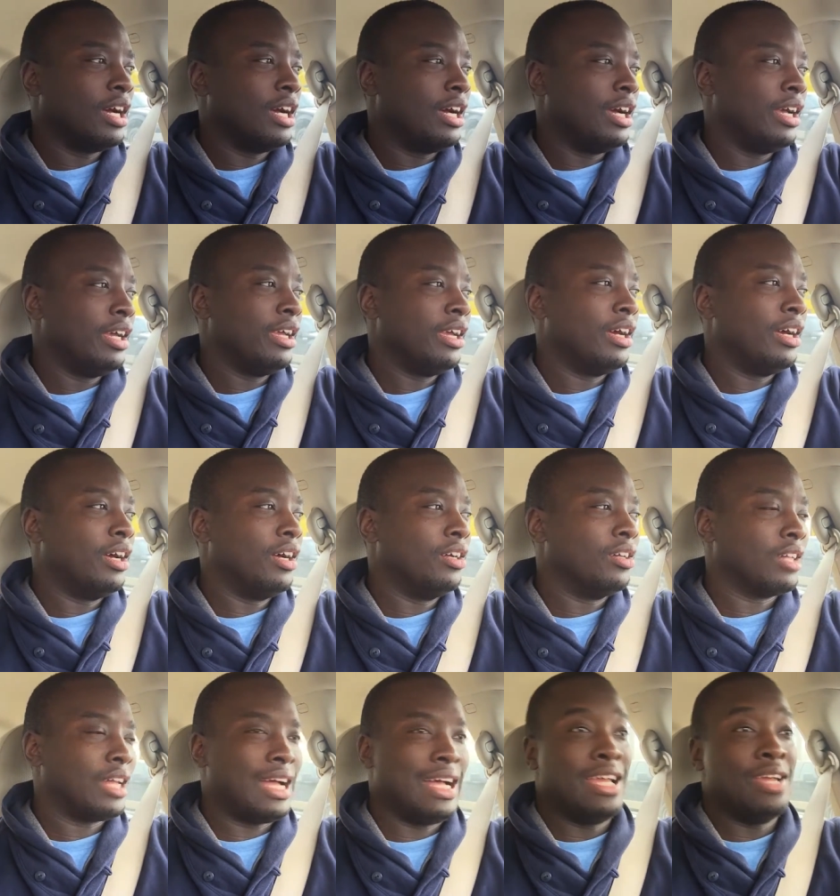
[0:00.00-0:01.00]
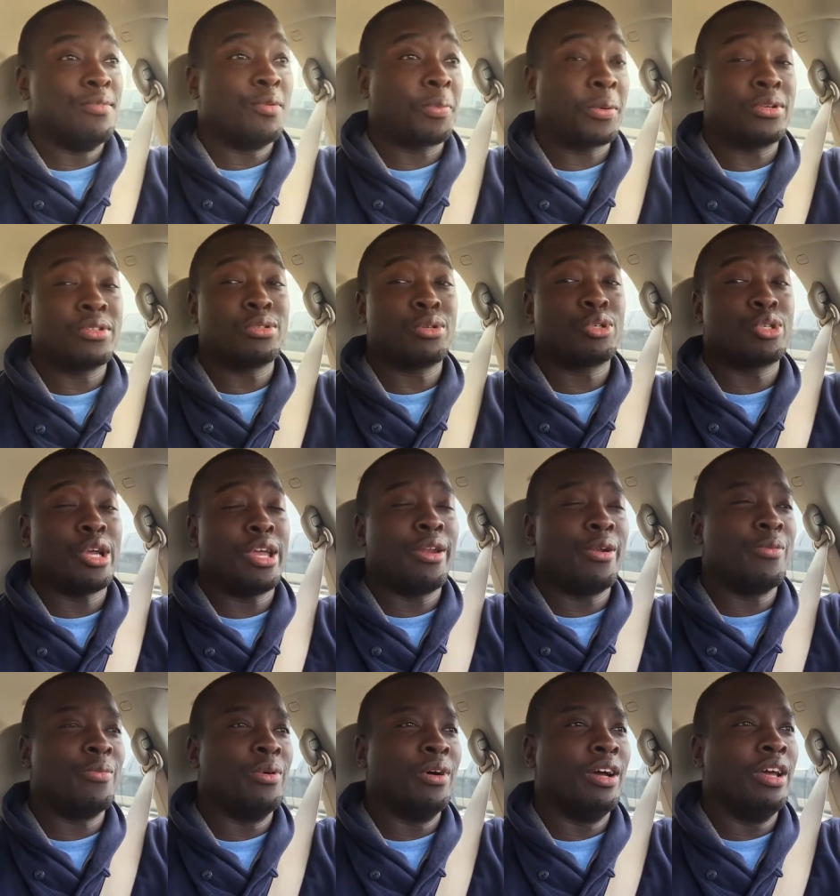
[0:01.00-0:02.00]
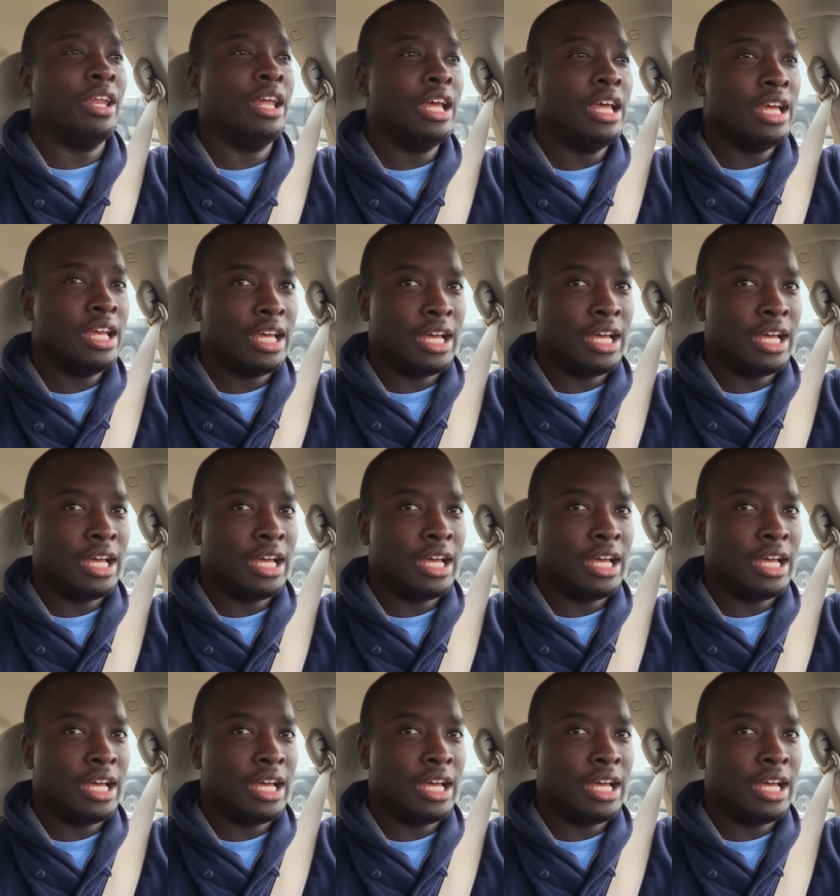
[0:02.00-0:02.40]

I, uh, I am a personal trainer, but